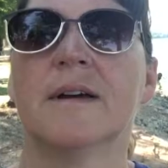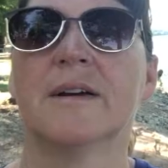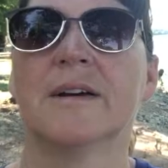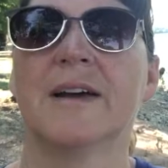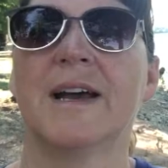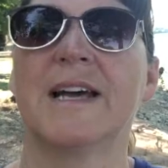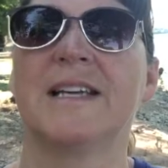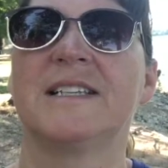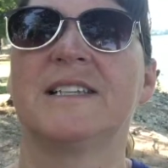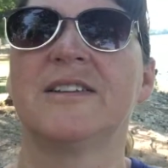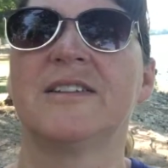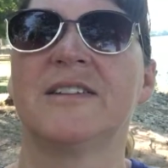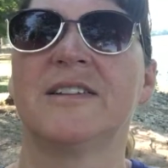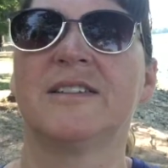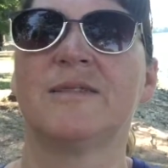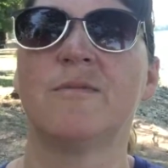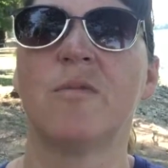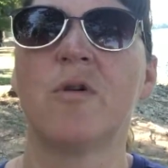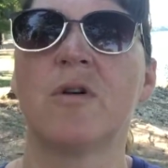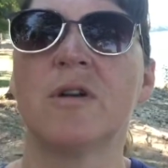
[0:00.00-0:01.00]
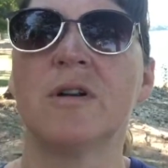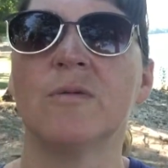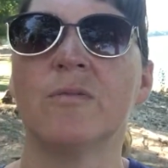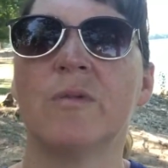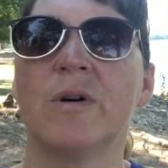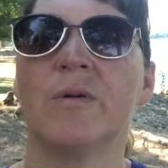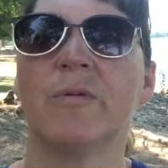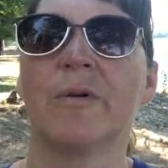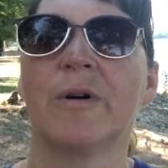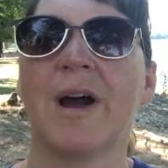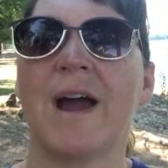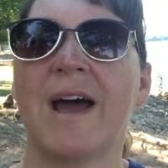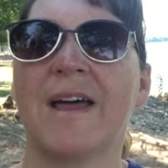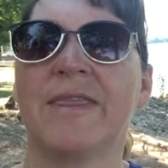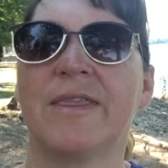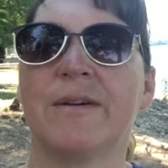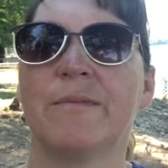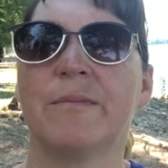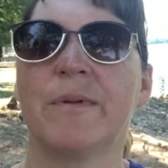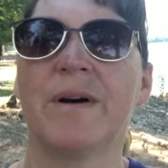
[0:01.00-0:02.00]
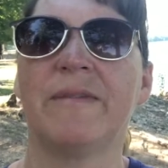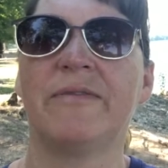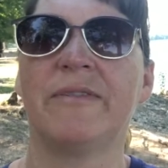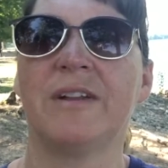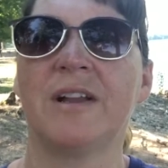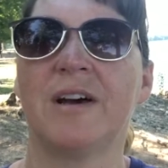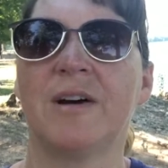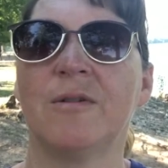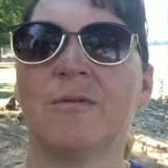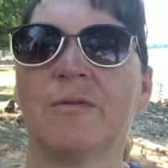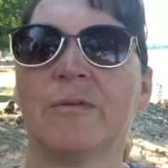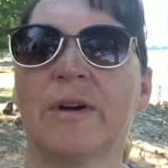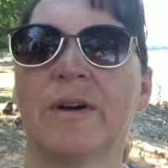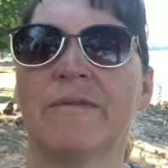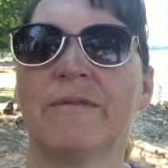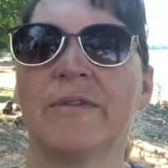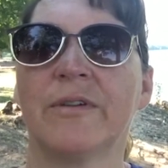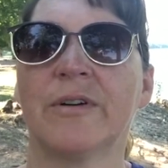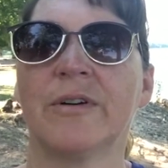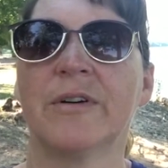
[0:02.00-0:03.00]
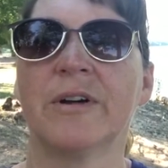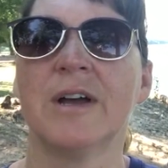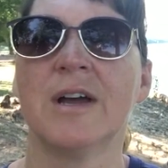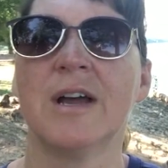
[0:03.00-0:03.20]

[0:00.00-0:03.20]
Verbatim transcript: Okay, so this morning we were at the Buffalo River